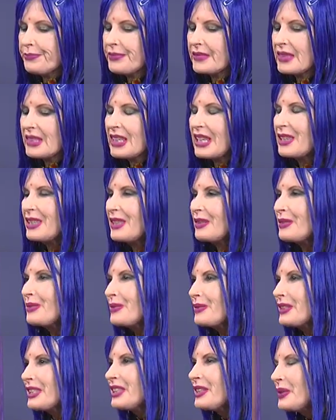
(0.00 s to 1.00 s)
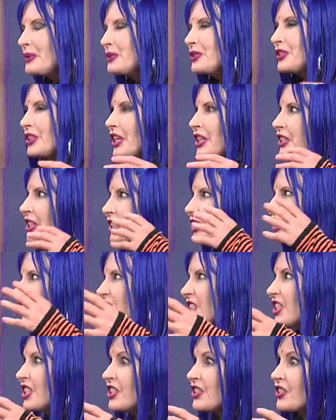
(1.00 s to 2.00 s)
like judging the
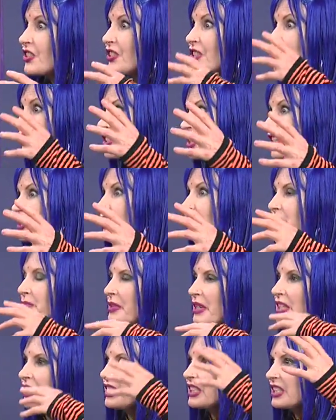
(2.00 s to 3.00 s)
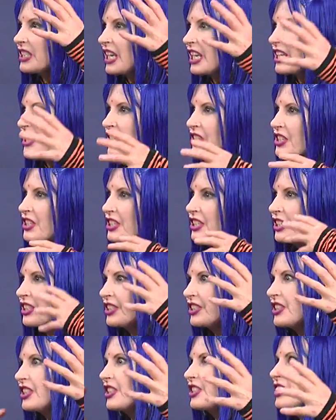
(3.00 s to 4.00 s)
teacher, judging meditation,
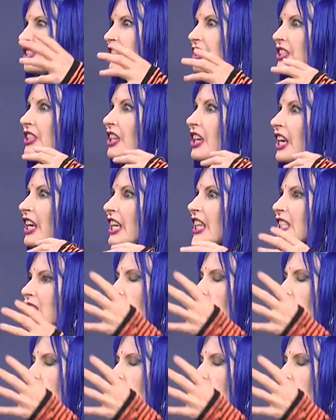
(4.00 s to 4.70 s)
judging. It's a